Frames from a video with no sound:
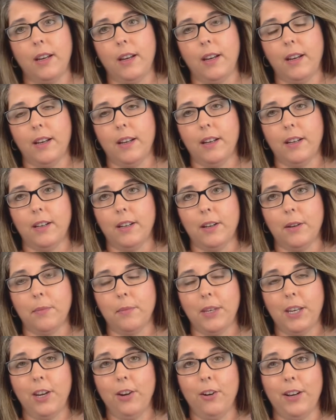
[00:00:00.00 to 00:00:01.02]

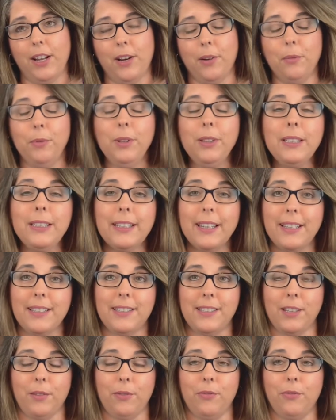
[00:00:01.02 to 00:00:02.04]
and Karen had a really
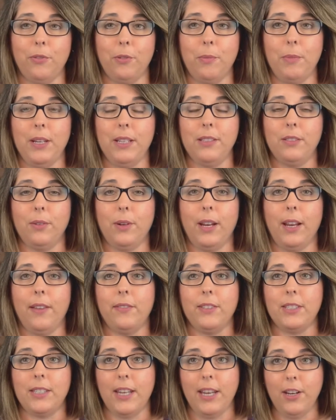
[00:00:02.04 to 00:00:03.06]
nice gift for me. So I
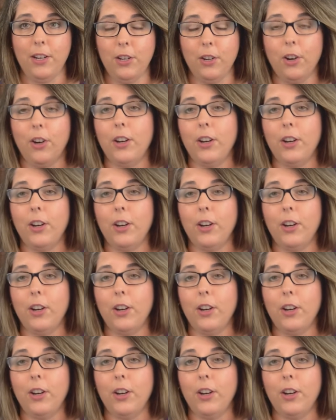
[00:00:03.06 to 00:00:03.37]
have a skein of yarn,